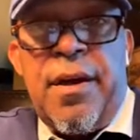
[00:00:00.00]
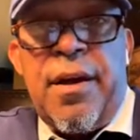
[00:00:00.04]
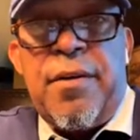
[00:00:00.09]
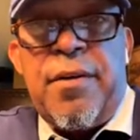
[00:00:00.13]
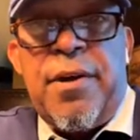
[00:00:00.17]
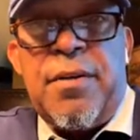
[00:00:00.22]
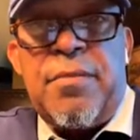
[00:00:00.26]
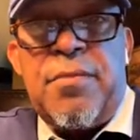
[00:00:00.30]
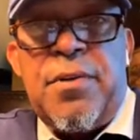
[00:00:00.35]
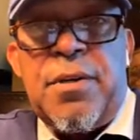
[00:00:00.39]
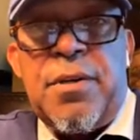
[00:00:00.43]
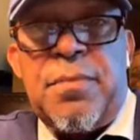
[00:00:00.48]

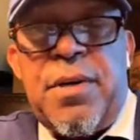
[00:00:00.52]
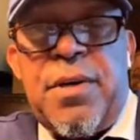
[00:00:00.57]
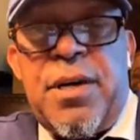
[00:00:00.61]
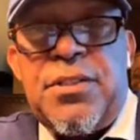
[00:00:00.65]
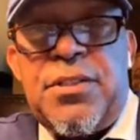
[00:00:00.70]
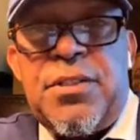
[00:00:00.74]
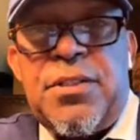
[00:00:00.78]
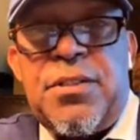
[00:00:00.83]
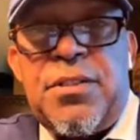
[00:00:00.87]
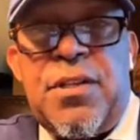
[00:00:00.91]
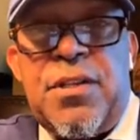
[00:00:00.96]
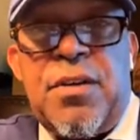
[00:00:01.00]
Eric, what
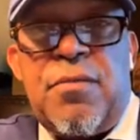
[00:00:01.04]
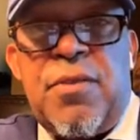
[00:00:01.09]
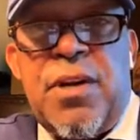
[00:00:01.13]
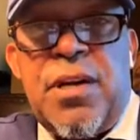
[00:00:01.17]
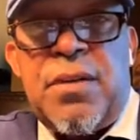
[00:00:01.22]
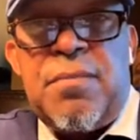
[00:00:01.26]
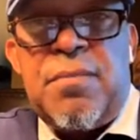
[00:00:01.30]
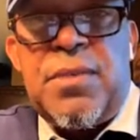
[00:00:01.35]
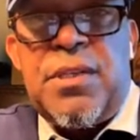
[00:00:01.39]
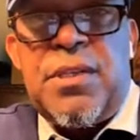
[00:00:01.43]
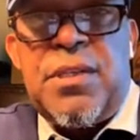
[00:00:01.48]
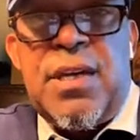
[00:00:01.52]
about you? Your
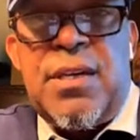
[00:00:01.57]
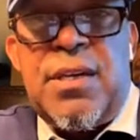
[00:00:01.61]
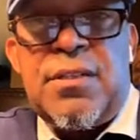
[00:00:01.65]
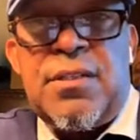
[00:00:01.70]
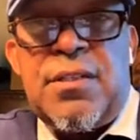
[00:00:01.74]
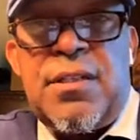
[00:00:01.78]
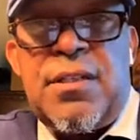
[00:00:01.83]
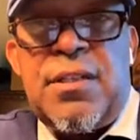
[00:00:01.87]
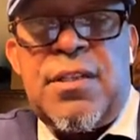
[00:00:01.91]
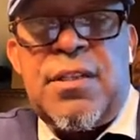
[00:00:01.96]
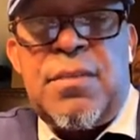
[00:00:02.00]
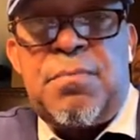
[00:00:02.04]

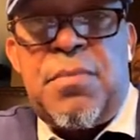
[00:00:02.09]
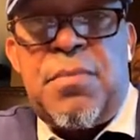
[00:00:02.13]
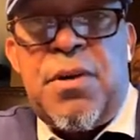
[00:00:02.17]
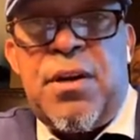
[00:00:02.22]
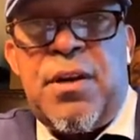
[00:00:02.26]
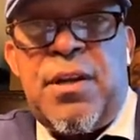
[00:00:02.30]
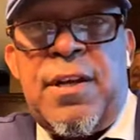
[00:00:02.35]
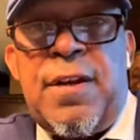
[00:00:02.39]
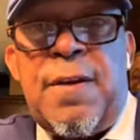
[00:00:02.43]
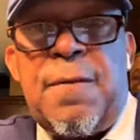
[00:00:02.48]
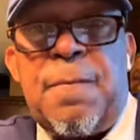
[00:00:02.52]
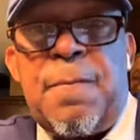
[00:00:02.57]
recommendation in
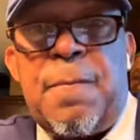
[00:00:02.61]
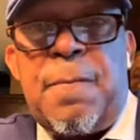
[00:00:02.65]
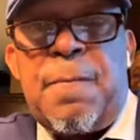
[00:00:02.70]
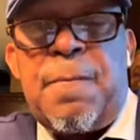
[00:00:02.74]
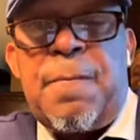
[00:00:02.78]
Bernie?